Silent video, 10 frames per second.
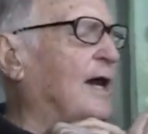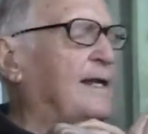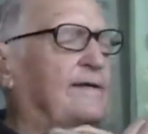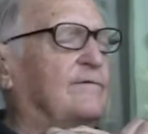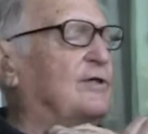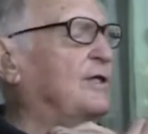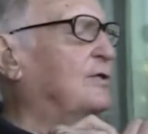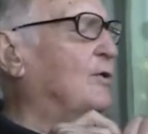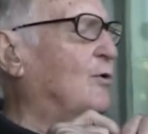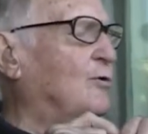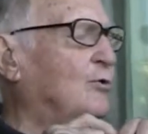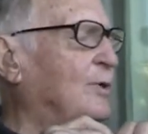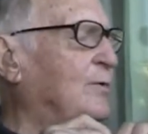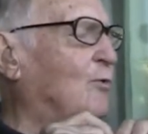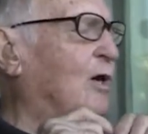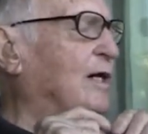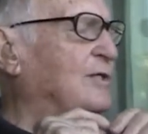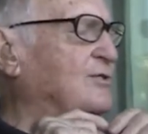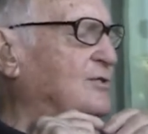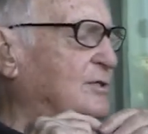I never did know who he
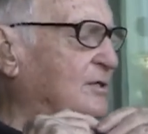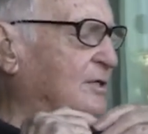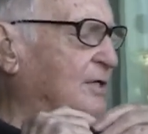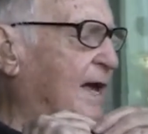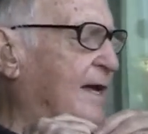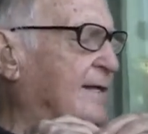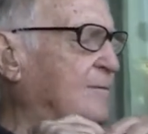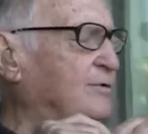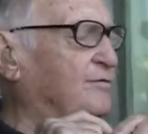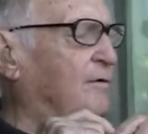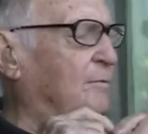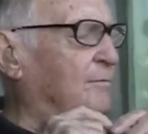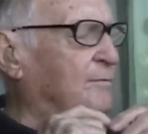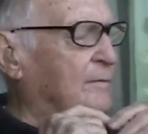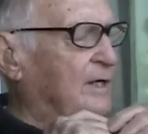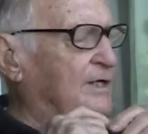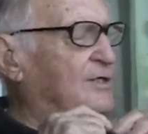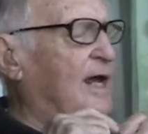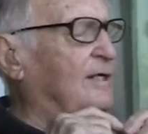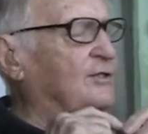was, and he was from
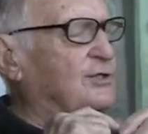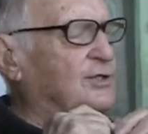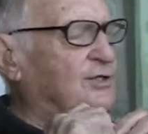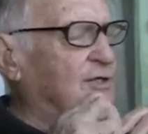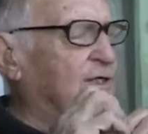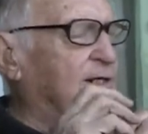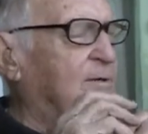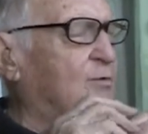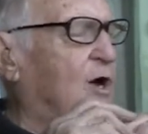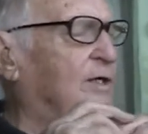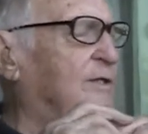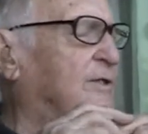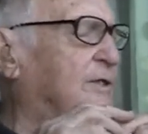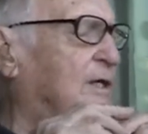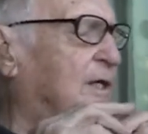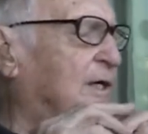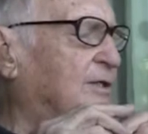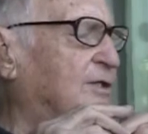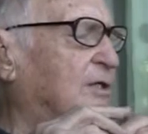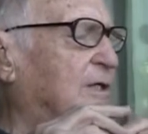intelligence, and he wanted
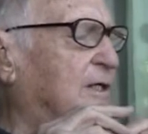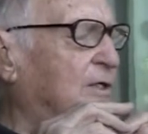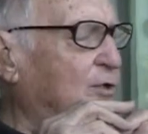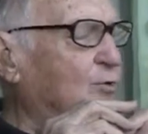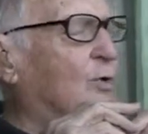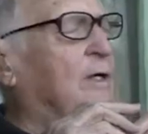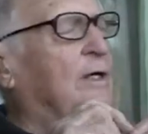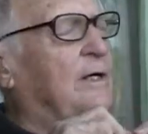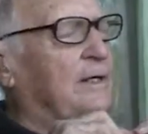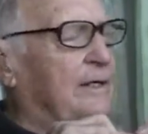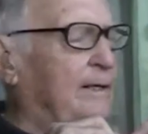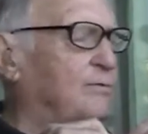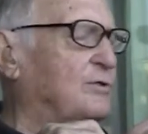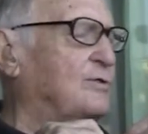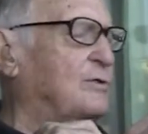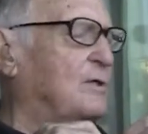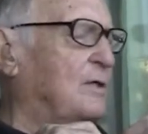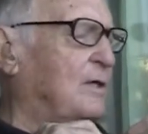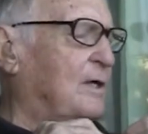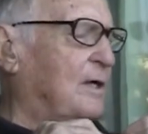he knew, he
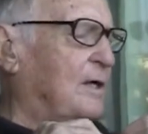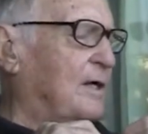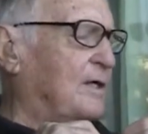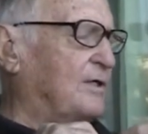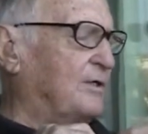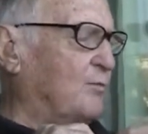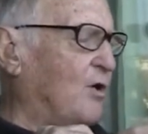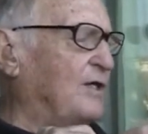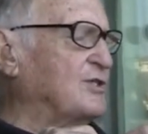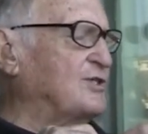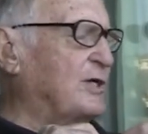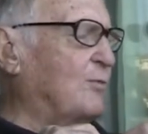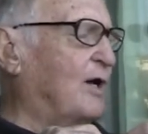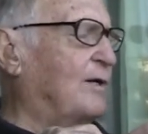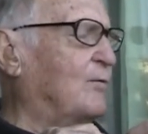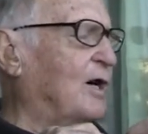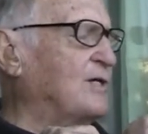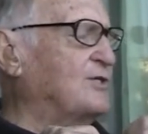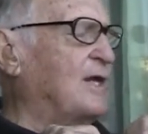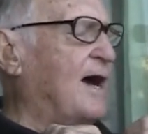wanted to see what it
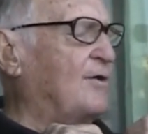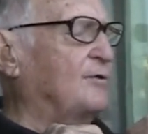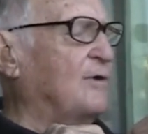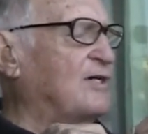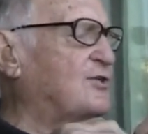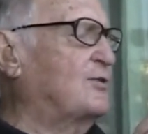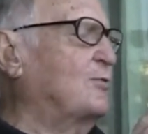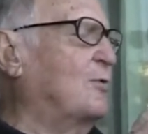was and how the rescue